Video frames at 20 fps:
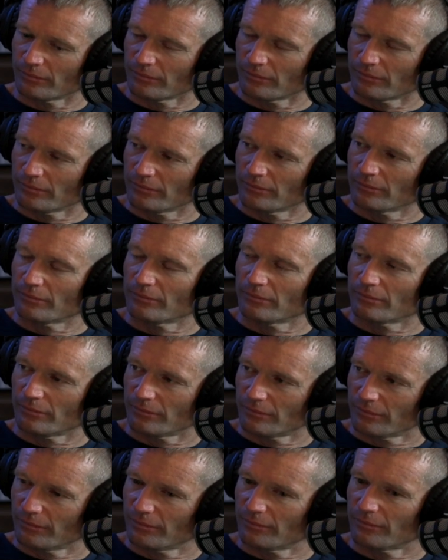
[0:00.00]

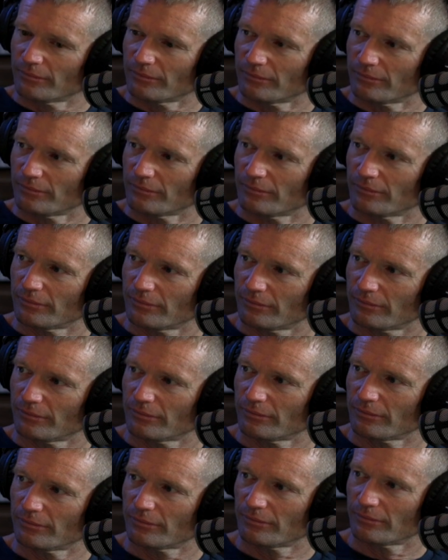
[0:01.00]

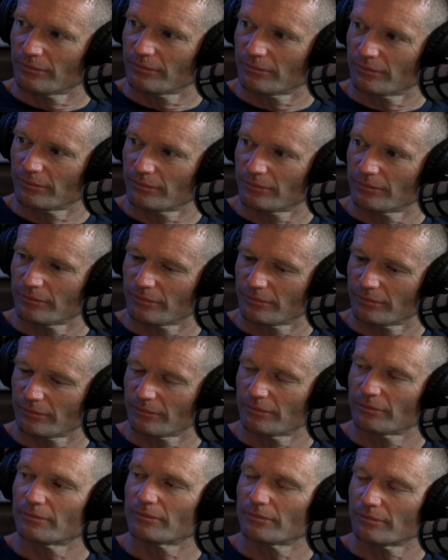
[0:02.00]

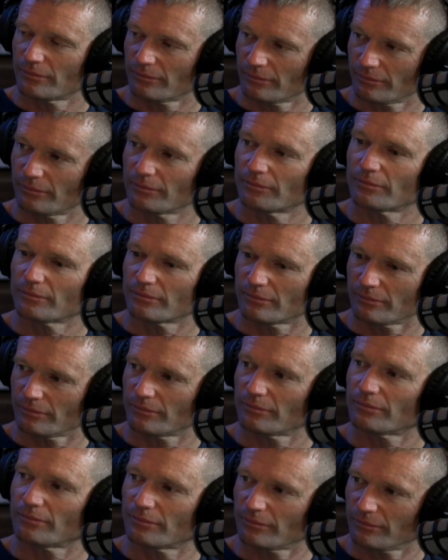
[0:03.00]
(not speaking)